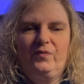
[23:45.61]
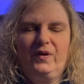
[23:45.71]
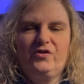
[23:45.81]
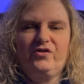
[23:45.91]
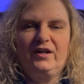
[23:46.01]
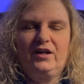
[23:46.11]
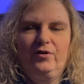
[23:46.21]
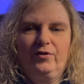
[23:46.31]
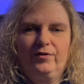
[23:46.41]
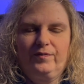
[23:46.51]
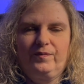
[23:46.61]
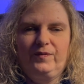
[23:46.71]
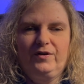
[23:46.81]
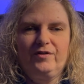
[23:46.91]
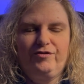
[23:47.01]
It's like you
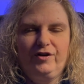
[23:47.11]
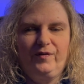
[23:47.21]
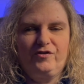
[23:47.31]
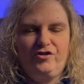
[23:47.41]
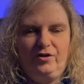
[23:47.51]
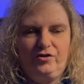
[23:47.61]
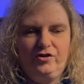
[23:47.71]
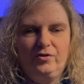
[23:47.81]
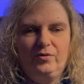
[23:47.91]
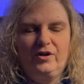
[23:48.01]
can feel the chill too.